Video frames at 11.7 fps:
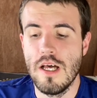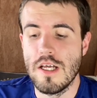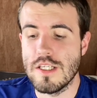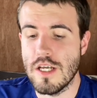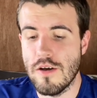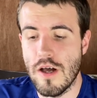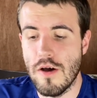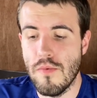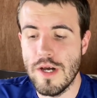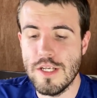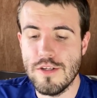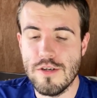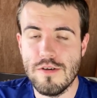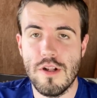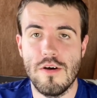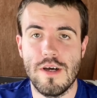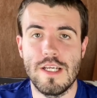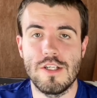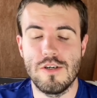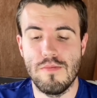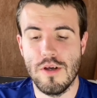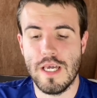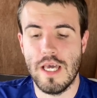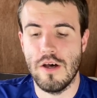So when you do log into Blooket,